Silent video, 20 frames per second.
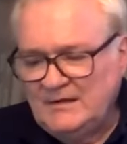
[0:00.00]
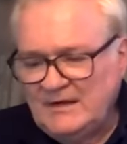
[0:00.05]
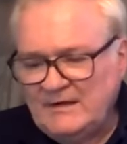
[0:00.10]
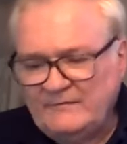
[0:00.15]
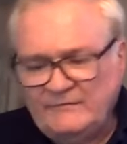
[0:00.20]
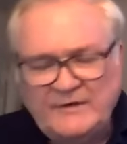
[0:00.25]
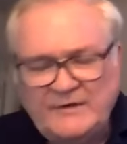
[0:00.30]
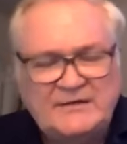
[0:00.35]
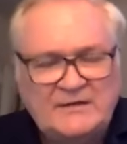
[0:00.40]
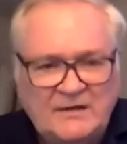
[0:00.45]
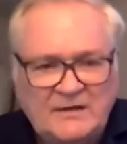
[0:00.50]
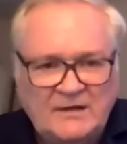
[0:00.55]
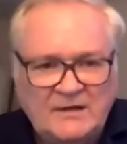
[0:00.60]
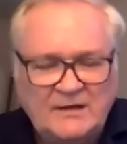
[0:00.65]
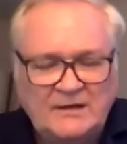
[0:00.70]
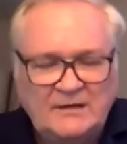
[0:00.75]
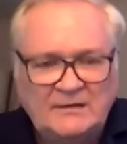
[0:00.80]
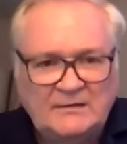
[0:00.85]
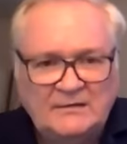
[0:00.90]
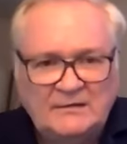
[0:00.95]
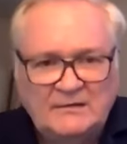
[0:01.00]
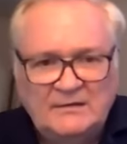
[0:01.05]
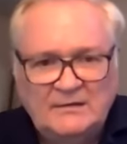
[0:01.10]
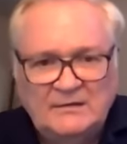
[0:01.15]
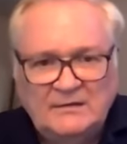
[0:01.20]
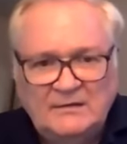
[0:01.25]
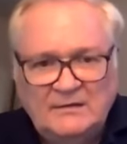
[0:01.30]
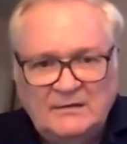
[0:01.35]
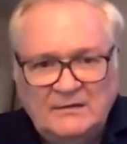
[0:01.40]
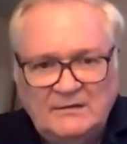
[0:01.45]
every day
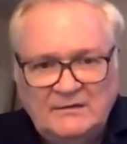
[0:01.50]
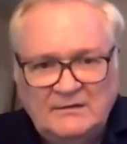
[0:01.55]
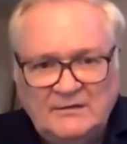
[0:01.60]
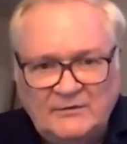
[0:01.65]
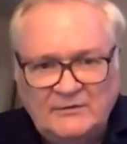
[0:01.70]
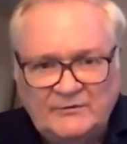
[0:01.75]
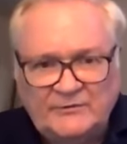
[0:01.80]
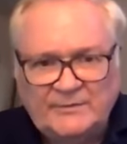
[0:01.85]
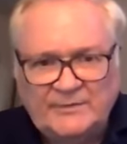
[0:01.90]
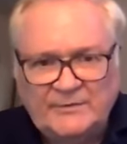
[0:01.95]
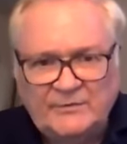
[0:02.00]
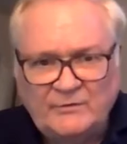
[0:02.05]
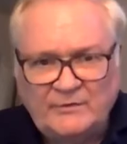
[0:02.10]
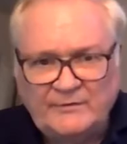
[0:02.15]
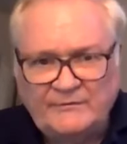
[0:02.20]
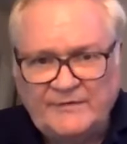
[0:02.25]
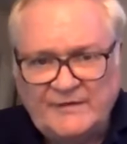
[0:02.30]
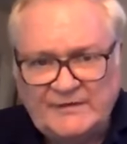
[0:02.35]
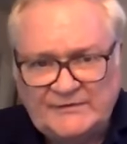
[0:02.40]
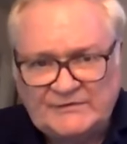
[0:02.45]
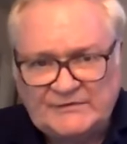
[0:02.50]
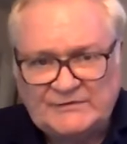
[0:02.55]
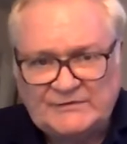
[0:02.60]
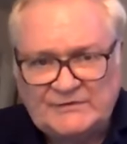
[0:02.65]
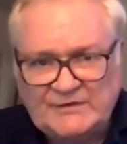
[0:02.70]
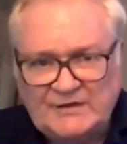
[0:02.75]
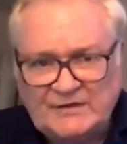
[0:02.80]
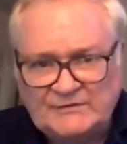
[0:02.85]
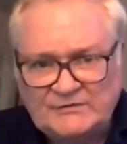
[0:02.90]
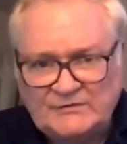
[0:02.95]
the entrepreneur
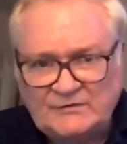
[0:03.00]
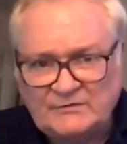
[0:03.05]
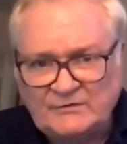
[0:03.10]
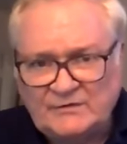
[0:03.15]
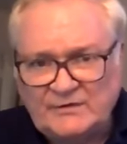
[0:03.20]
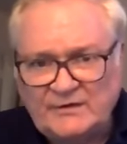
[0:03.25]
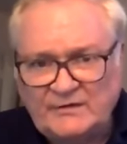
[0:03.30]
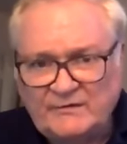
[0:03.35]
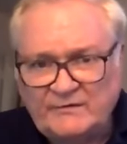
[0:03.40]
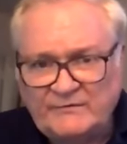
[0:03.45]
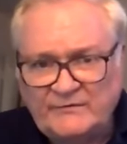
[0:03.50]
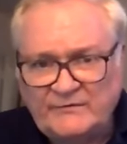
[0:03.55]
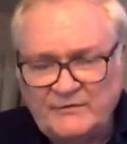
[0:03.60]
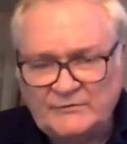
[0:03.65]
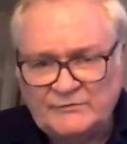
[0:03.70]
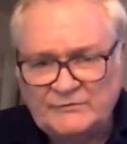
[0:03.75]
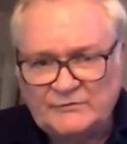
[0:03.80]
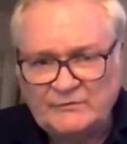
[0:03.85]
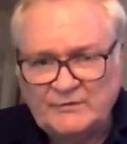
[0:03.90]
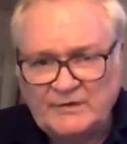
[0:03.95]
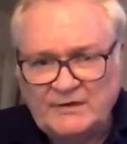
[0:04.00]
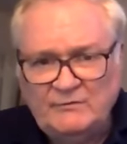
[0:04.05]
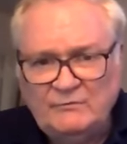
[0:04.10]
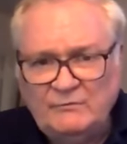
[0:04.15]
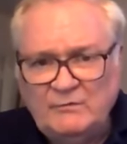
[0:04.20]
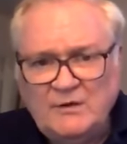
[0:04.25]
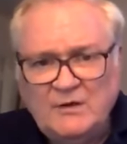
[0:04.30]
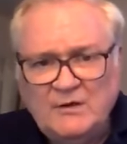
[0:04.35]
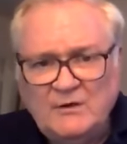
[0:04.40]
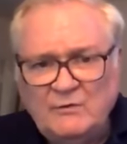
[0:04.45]
faces the uncertainty of the future.
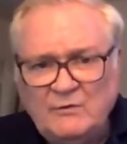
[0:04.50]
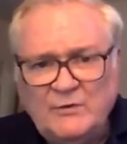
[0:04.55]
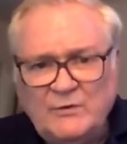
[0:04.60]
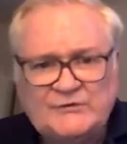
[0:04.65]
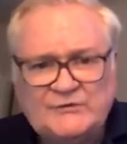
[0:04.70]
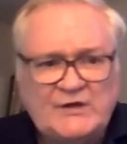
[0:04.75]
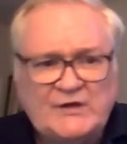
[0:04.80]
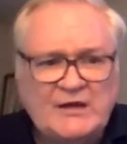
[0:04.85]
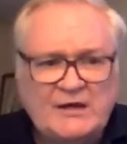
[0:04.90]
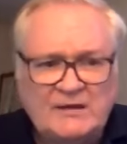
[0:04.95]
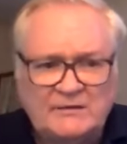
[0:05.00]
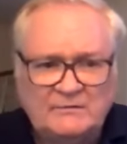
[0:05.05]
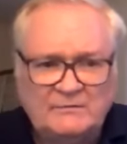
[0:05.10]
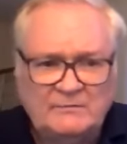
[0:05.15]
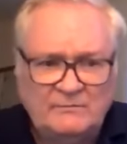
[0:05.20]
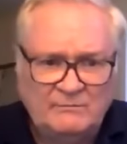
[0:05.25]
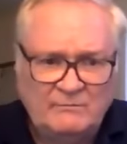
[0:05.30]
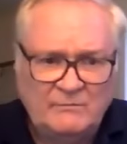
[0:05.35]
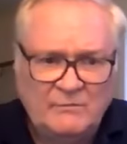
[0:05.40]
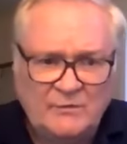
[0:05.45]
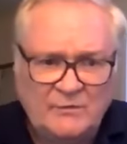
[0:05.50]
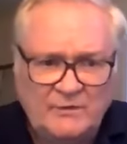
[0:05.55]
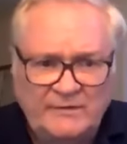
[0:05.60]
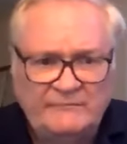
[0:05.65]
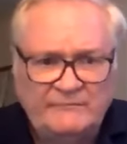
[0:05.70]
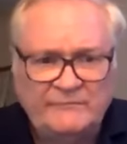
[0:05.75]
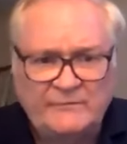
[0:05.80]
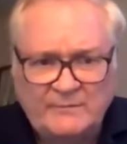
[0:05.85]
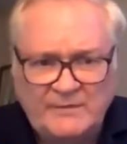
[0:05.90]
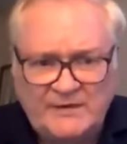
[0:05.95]
He wish he had more
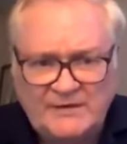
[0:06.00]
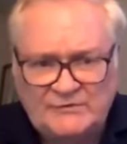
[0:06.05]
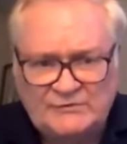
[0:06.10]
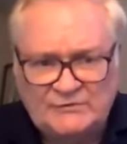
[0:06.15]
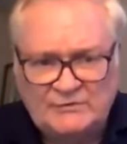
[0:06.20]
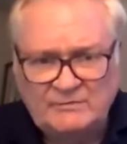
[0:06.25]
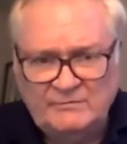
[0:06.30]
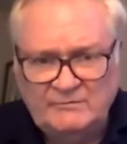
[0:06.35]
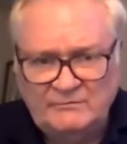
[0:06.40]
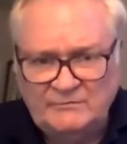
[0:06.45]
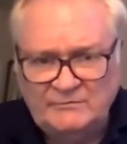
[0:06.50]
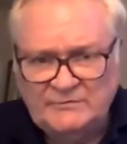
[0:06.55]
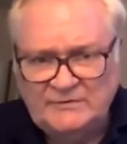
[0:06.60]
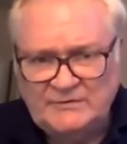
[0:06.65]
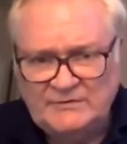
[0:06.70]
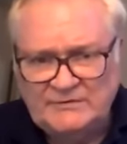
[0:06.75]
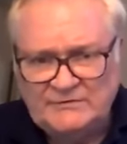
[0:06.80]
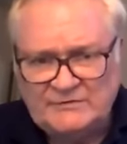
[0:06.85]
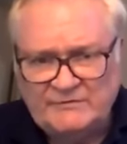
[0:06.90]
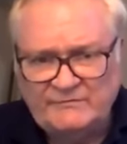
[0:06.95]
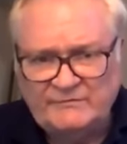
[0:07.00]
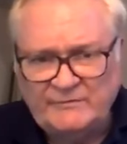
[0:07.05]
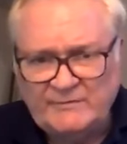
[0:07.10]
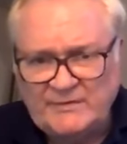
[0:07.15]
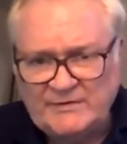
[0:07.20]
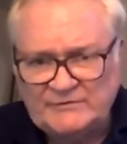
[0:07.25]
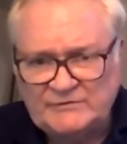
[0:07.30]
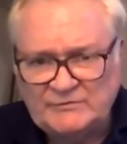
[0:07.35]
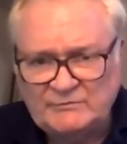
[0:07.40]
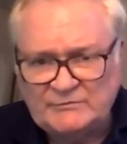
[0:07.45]
information. His
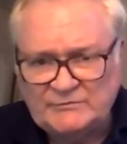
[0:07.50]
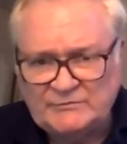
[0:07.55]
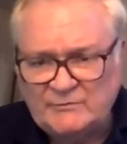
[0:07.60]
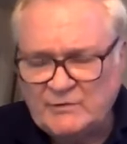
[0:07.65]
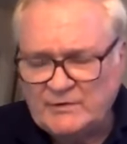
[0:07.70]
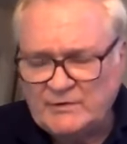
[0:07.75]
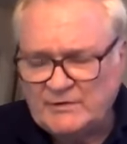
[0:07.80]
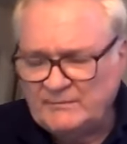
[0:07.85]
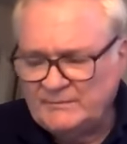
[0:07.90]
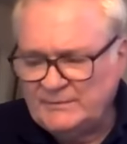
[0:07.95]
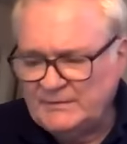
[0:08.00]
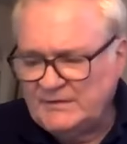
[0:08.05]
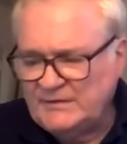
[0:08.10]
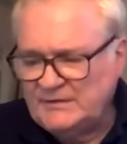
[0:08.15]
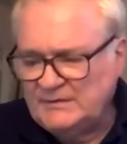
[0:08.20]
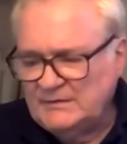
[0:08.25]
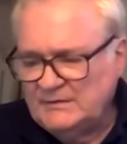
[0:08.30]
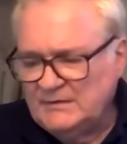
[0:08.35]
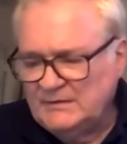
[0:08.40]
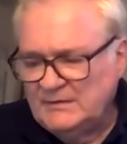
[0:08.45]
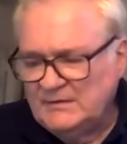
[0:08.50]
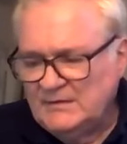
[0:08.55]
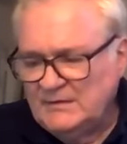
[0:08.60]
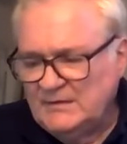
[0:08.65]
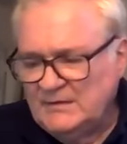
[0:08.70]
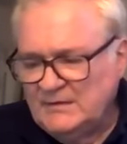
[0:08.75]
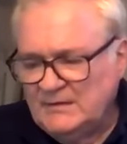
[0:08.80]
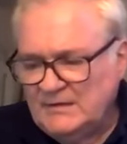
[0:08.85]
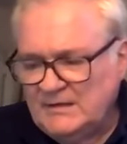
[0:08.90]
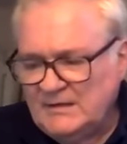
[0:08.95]
information was more complete.
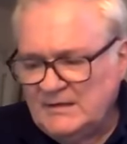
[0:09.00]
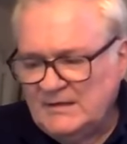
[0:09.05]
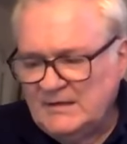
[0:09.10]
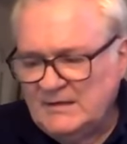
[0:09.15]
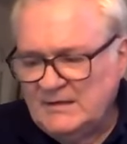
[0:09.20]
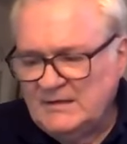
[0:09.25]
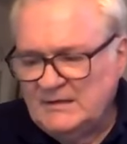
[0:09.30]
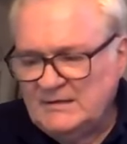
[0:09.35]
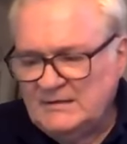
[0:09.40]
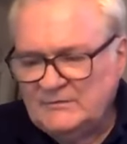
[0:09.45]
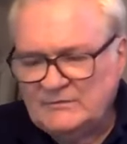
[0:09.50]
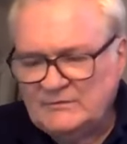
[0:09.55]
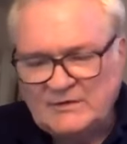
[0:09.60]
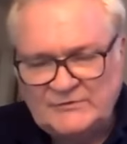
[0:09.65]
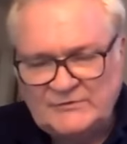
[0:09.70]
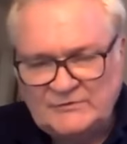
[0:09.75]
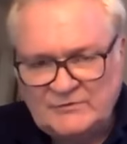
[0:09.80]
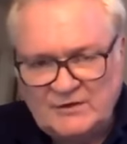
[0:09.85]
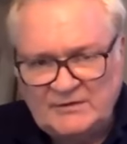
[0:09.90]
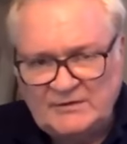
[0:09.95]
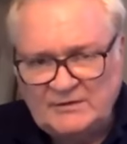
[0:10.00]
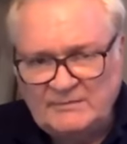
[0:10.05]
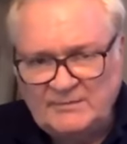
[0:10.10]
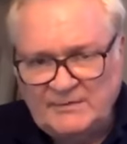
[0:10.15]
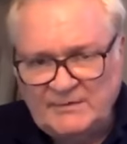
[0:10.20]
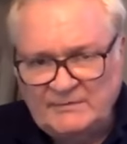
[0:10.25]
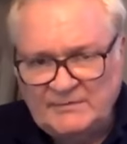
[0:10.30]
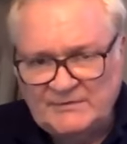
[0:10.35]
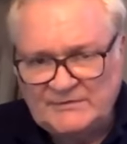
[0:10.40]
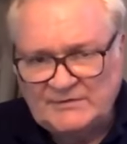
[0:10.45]
And he tries not to
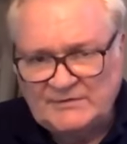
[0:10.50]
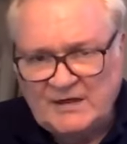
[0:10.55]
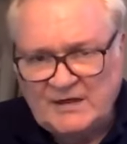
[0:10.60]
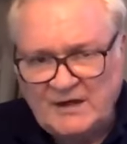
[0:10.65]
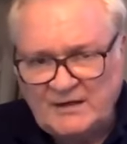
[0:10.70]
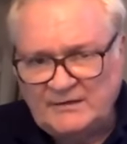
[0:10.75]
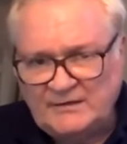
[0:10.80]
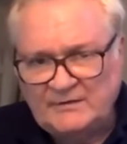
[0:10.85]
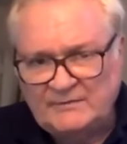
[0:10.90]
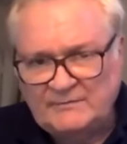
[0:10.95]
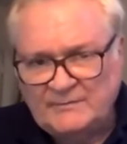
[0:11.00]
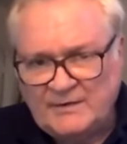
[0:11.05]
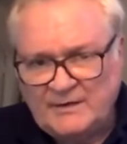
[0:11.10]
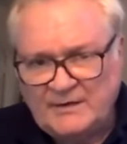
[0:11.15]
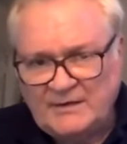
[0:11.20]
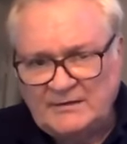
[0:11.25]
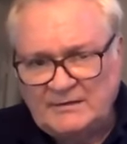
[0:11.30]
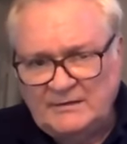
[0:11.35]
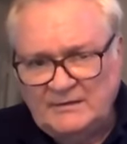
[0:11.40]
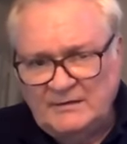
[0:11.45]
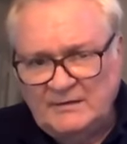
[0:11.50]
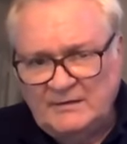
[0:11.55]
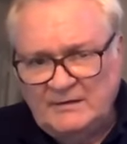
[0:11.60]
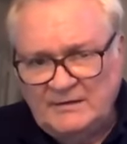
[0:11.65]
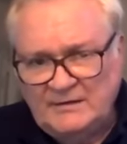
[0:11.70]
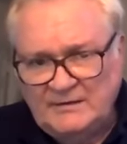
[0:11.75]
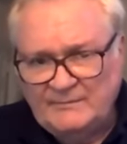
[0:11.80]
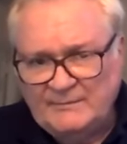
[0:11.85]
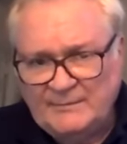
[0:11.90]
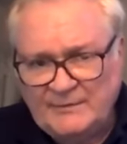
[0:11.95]
be misguided by
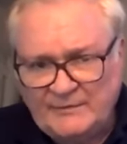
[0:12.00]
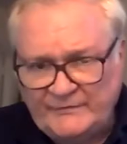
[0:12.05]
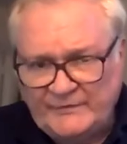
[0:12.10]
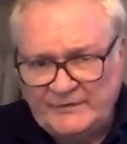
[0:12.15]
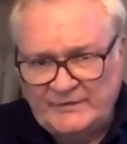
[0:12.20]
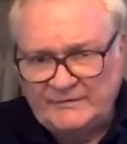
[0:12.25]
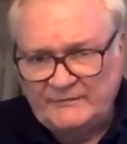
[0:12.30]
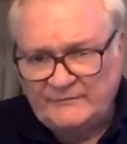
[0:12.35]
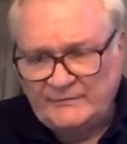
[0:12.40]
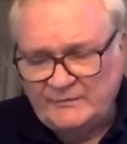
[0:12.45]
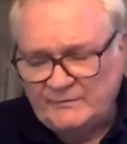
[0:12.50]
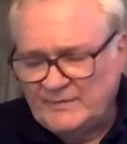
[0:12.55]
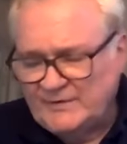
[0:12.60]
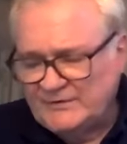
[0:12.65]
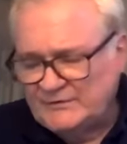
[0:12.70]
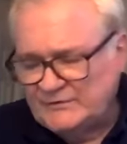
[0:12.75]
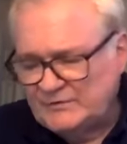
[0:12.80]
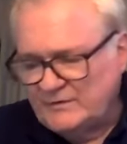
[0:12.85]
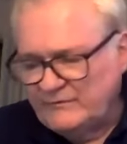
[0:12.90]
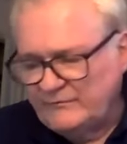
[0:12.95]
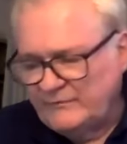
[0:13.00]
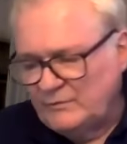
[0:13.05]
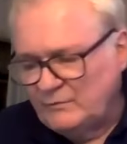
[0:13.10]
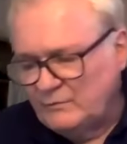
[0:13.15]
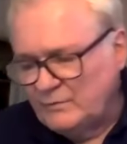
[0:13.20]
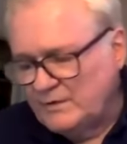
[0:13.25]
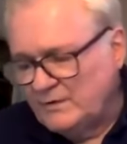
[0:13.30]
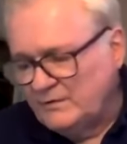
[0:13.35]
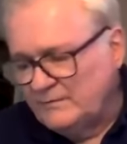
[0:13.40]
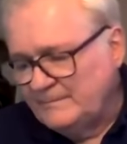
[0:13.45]
imperfect information, if
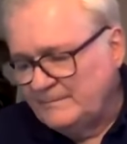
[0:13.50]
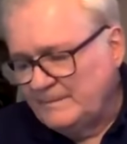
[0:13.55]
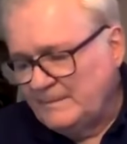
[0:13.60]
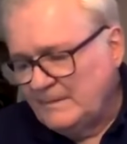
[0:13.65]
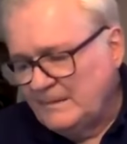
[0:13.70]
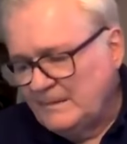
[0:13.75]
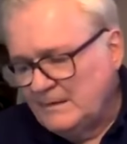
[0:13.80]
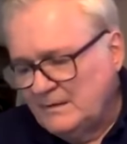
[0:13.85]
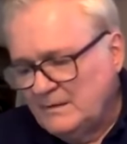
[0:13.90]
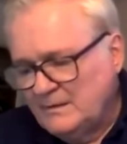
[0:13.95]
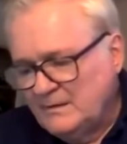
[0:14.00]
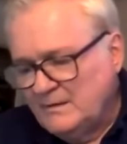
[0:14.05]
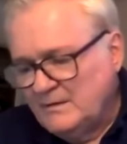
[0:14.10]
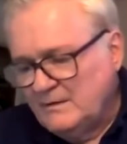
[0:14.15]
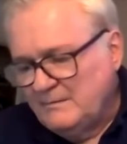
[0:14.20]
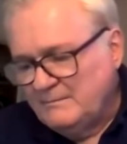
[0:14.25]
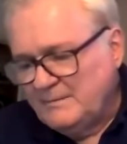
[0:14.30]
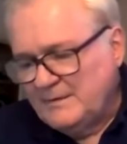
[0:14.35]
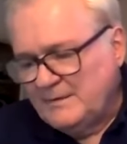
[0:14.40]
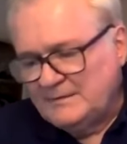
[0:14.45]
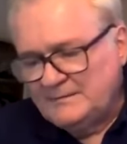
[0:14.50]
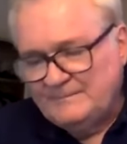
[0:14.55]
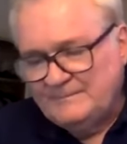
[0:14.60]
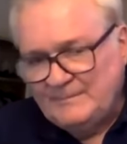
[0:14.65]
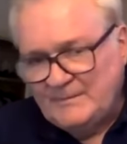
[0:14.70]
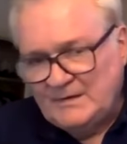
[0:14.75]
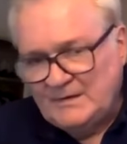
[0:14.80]
you will. But